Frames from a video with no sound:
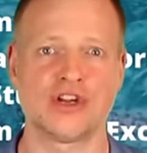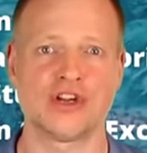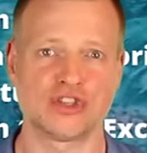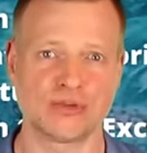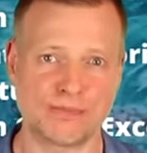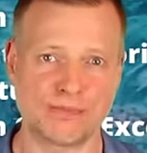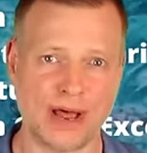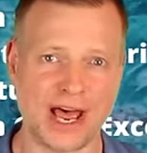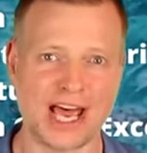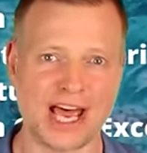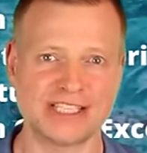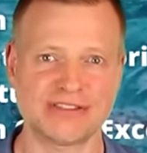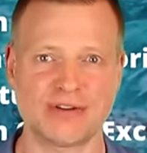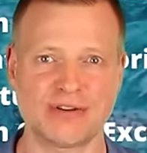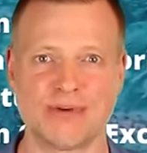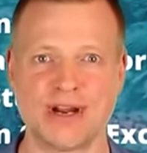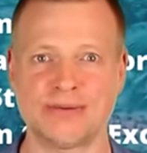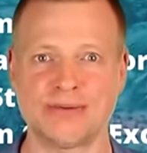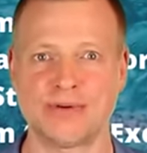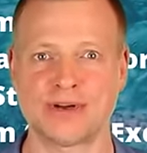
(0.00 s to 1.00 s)
To pass the
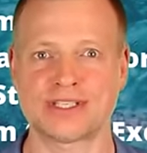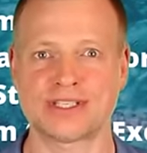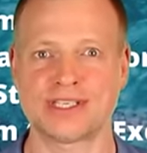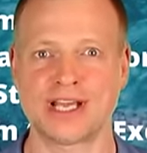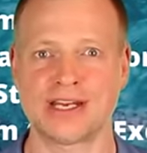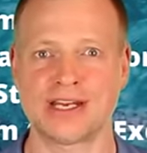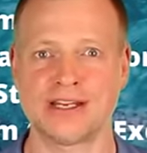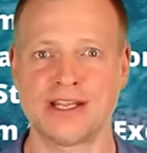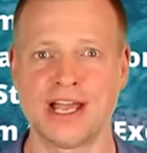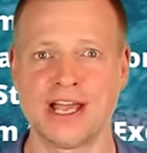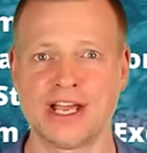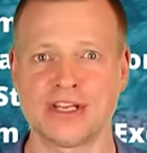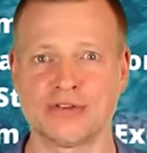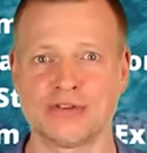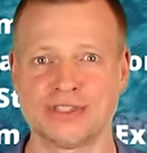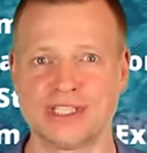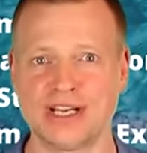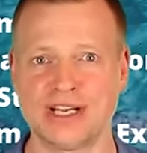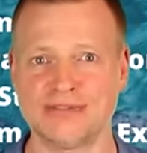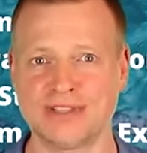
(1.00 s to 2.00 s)
Redrock Study, you
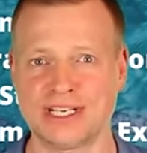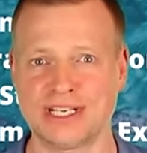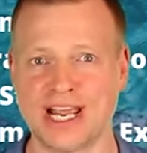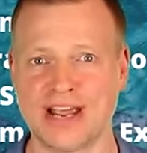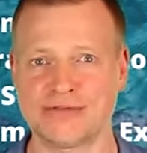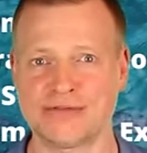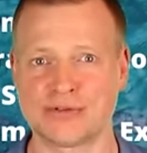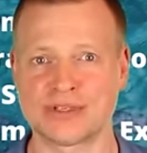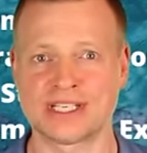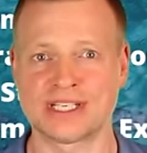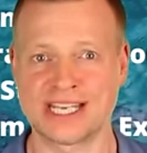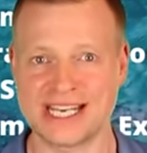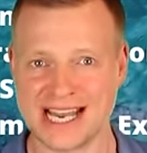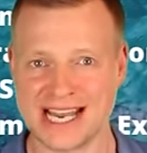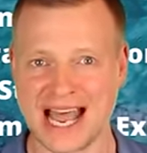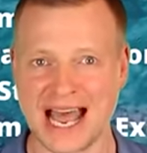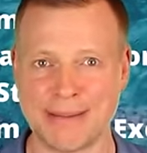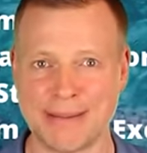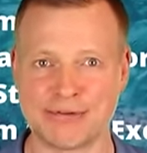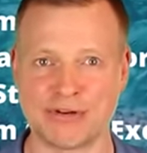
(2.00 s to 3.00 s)
definitely have to
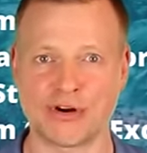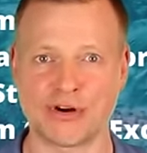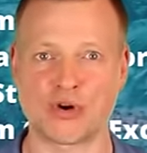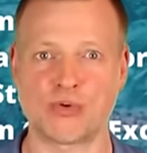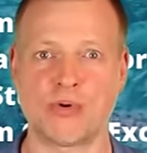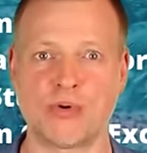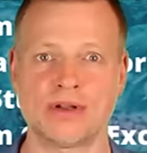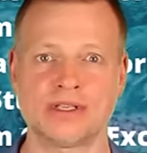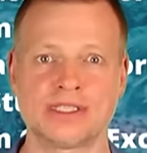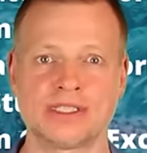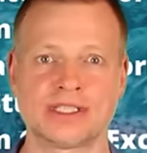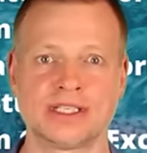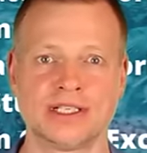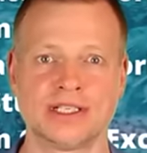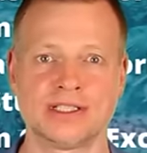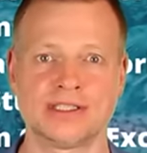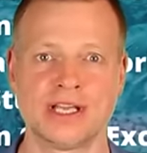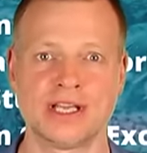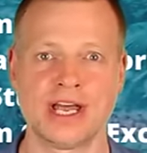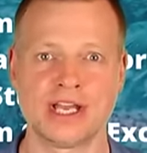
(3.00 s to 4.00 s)
gear up your quant
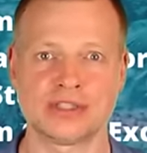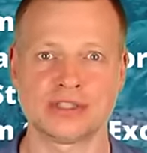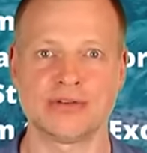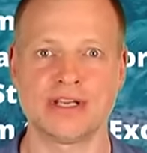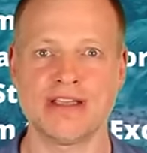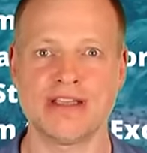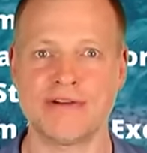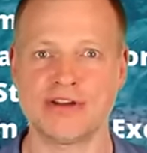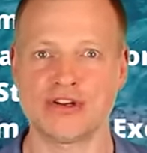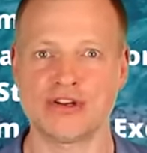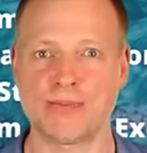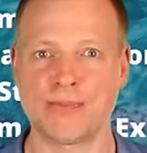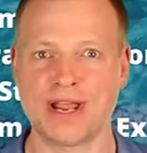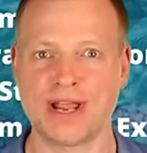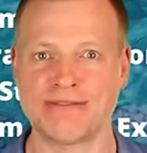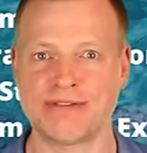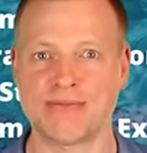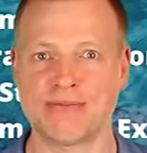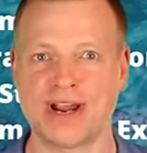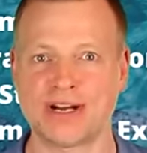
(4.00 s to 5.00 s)
skills, so either you
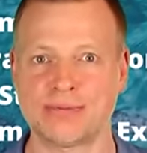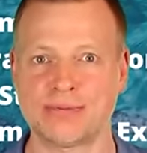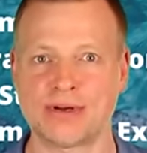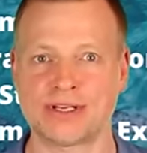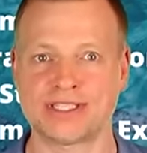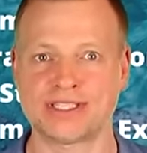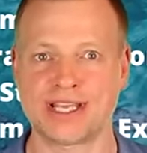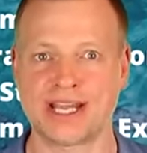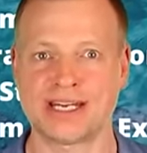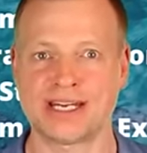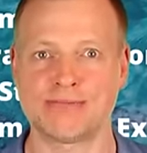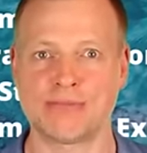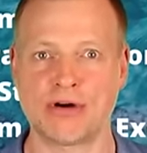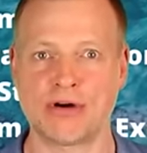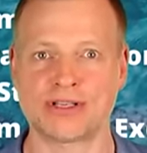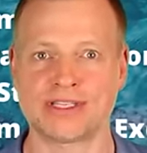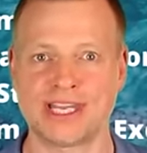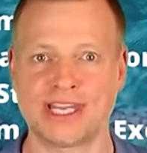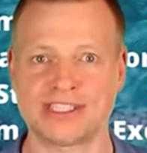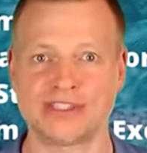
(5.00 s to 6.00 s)
play the Redrock Study
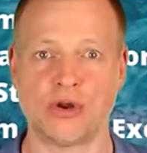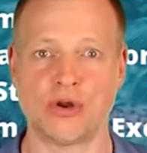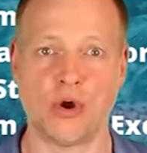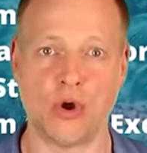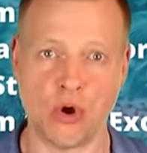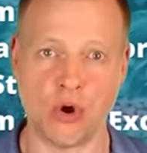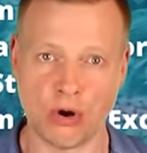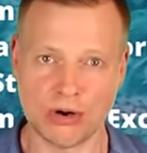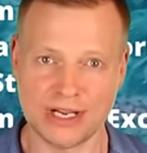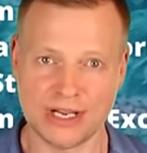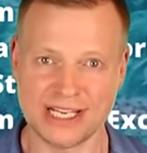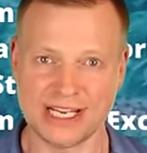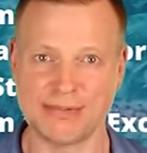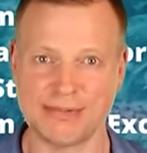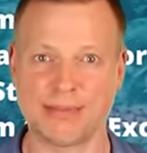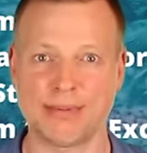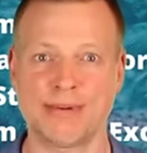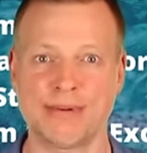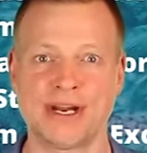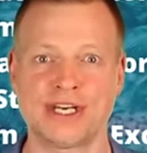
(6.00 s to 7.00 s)
mock test early in your
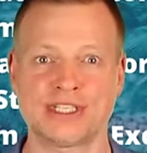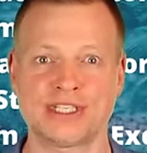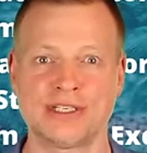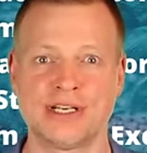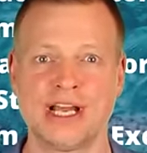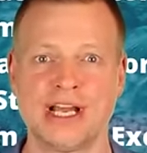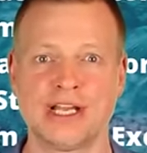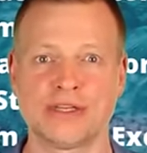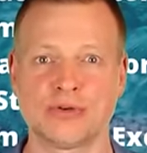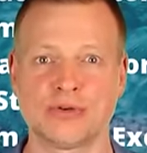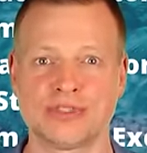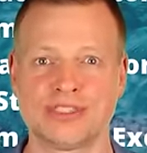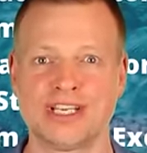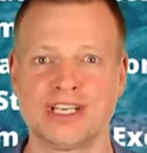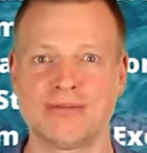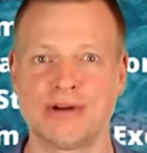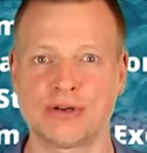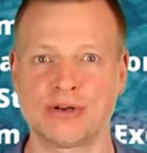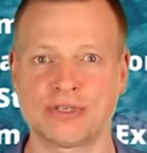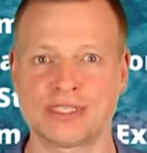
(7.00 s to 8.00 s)
preparation to see
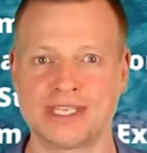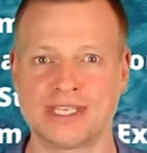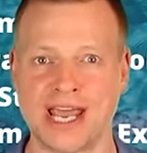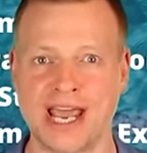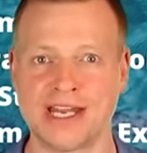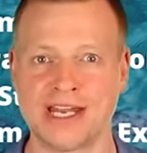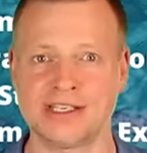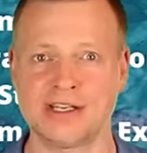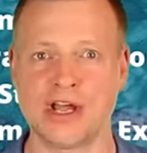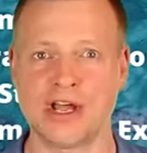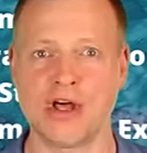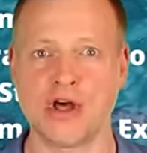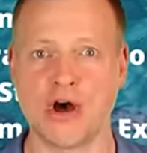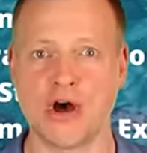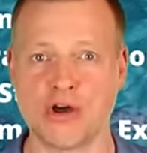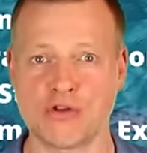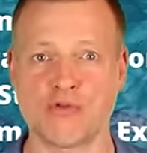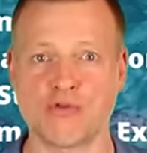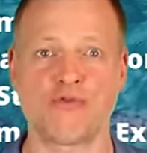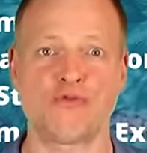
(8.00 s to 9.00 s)
where you stand,
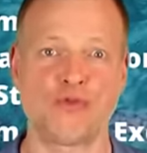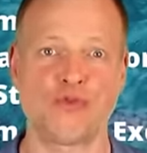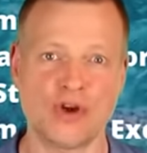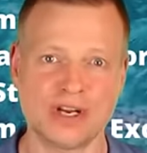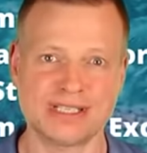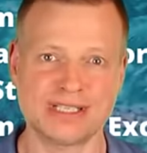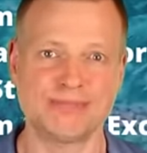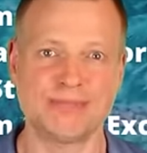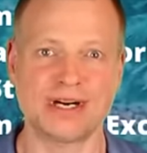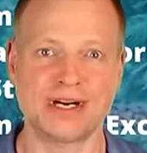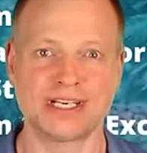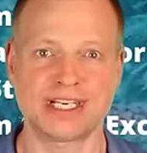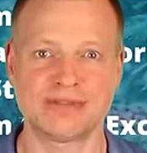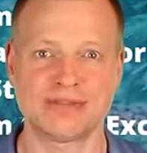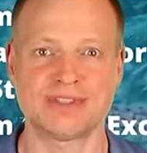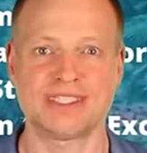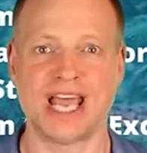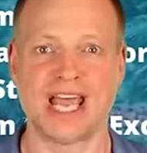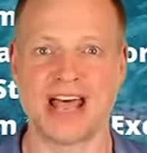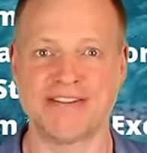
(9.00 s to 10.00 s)
or you first practice
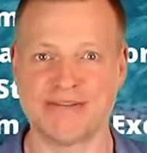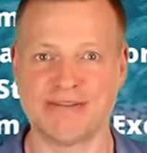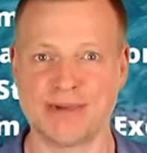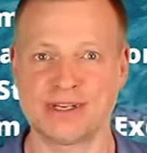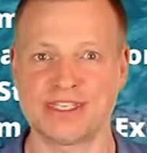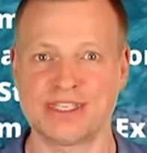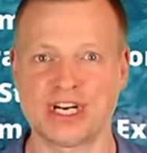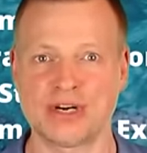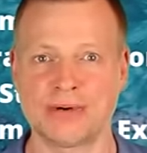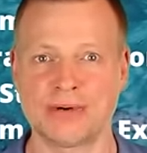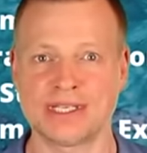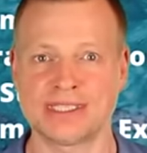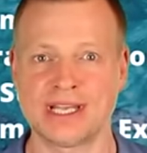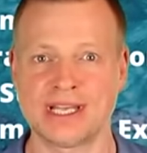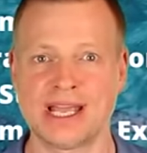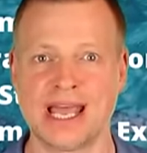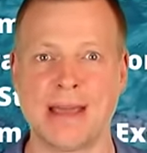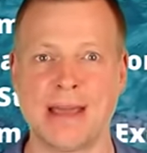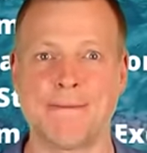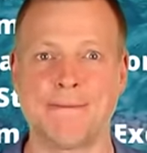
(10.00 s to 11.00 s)
with other materials
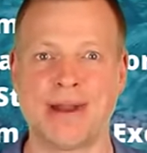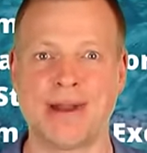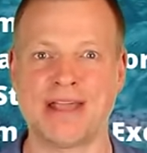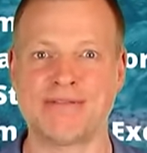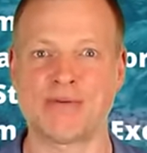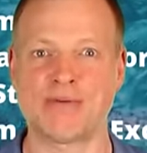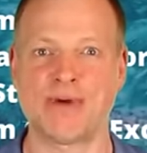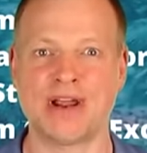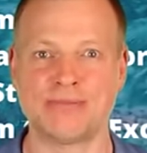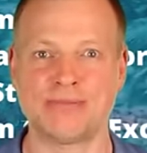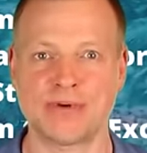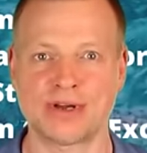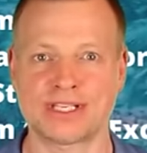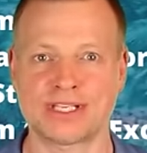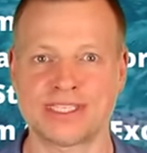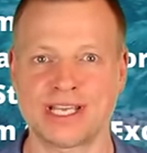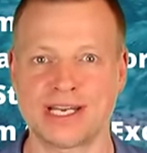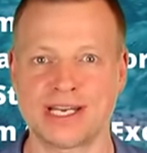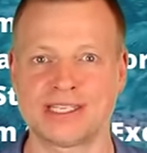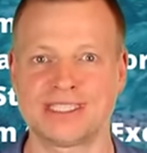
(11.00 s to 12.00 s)
and play the Redrock
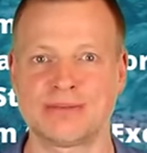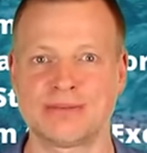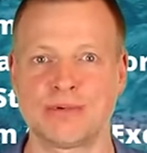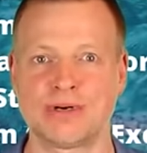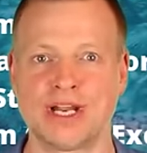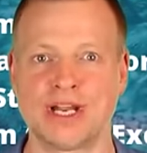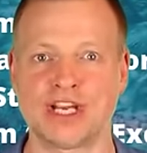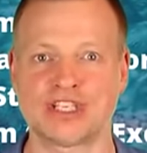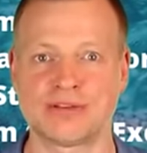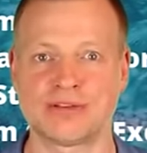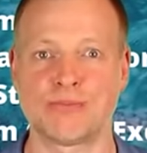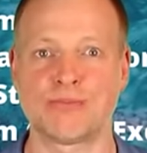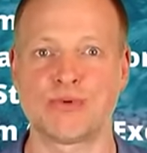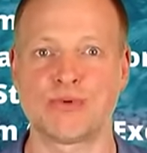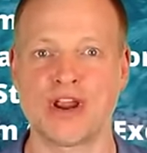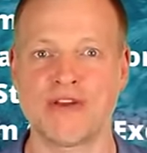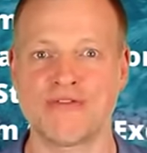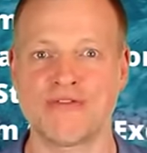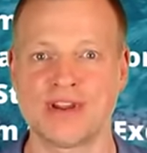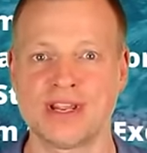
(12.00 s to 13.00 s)
Study simulation
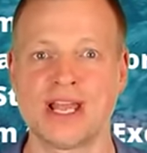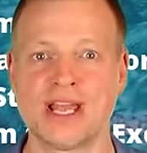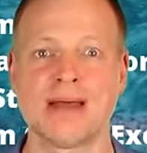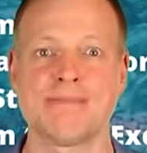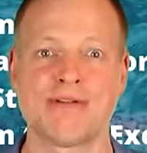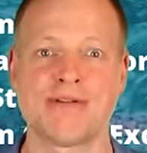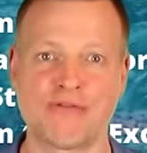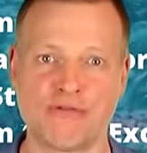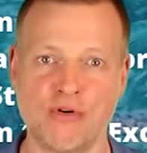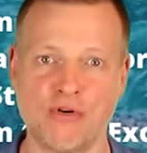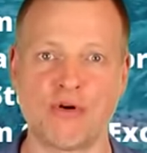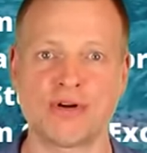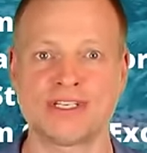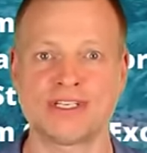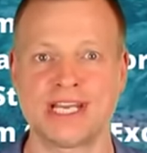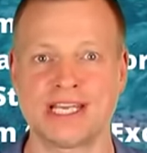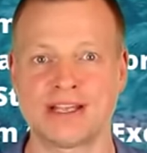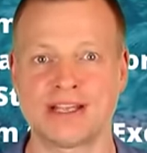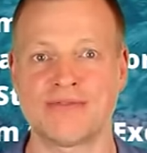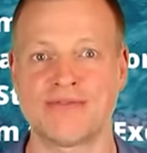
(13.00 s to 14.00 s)
briefly before
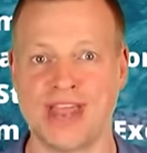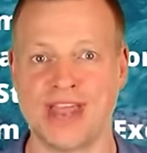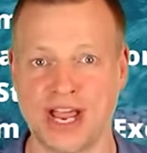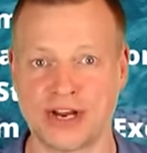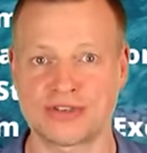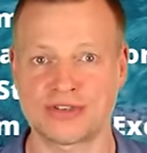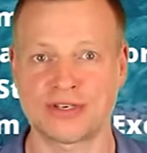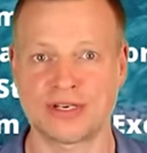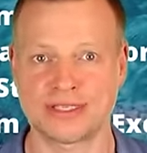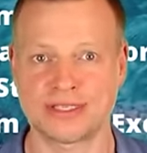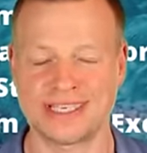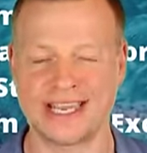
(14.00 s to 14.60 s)
taking the actual